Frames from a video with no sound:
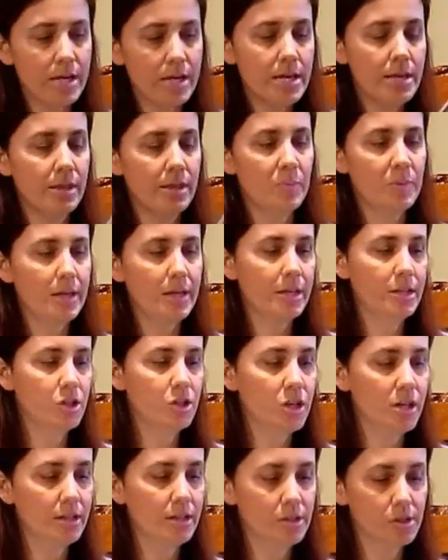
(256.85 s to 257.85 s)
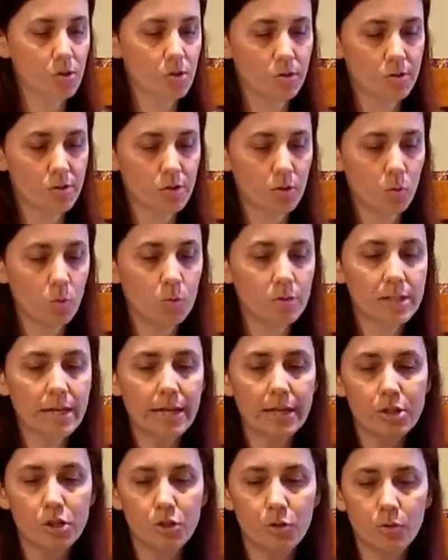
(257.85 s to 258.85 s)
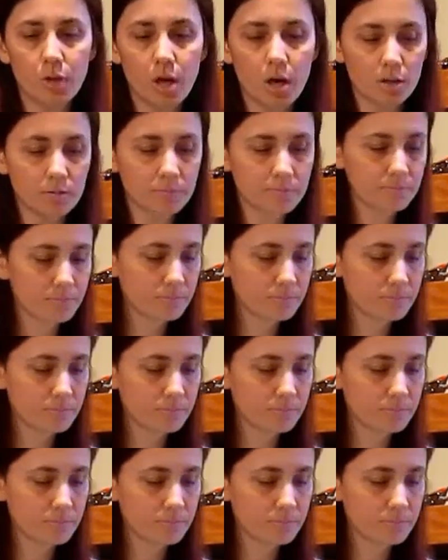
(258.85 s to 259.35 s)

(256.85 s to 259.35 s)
in the P&G insert, so it won't take too long.